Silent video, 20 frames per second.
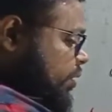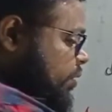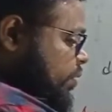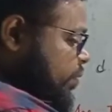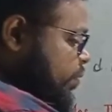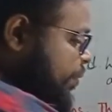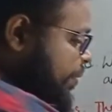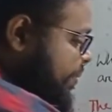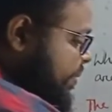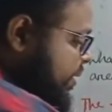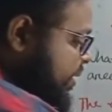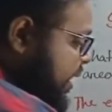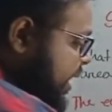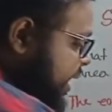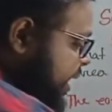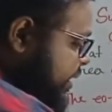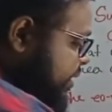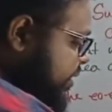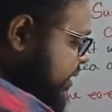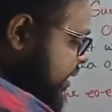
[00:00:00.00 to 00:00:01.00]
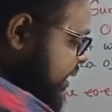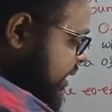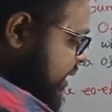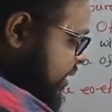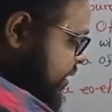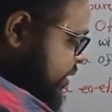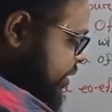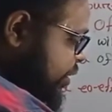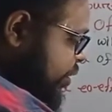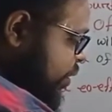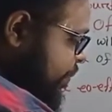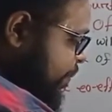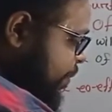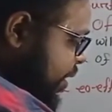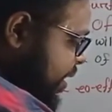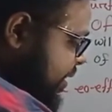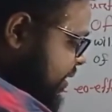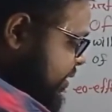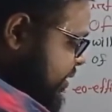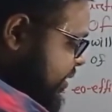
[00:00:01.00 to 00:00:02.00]
we will get
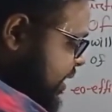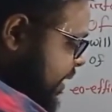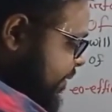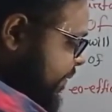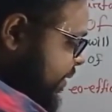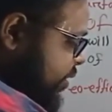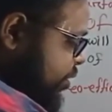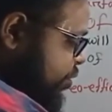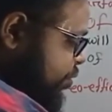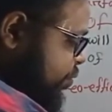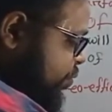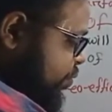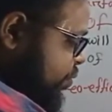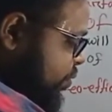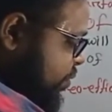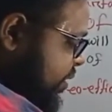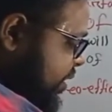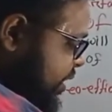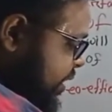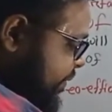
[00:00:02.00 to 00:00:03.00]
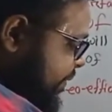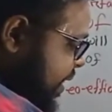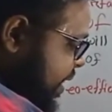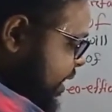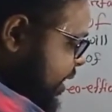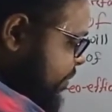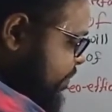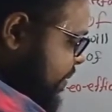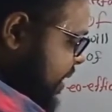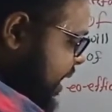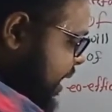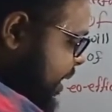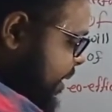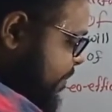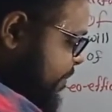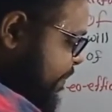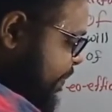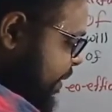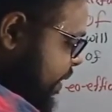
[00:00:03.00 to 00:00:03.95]
0.72 divided by